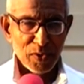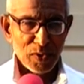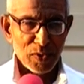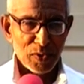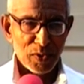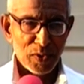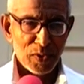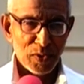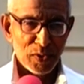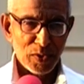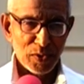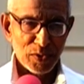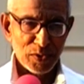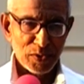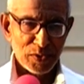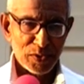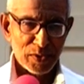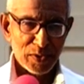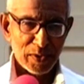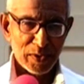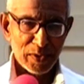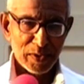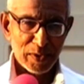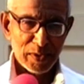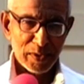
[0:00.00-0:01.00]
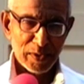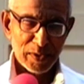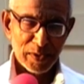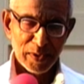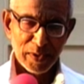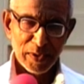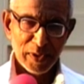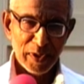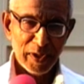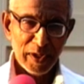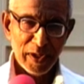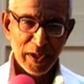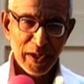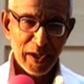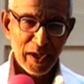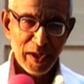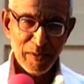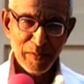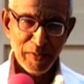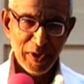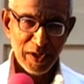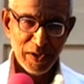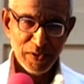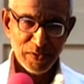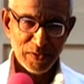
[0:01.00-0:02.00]
whose
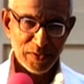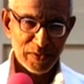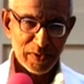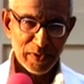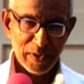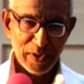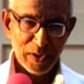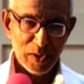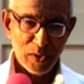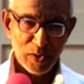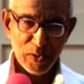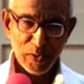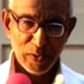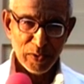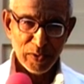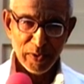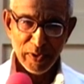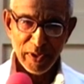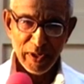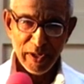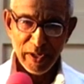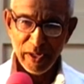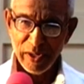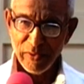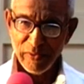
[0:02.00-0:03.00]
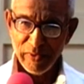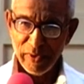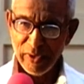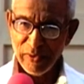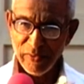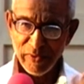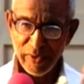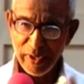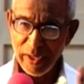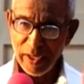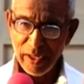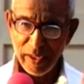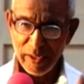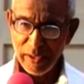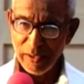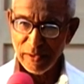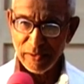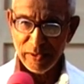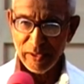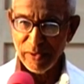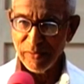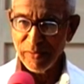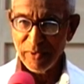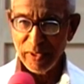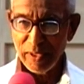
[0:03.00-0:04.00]
name is known everywhere in
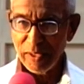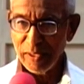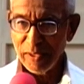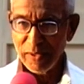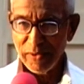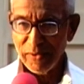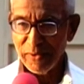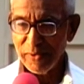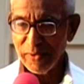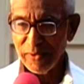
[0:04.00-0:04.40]
the world.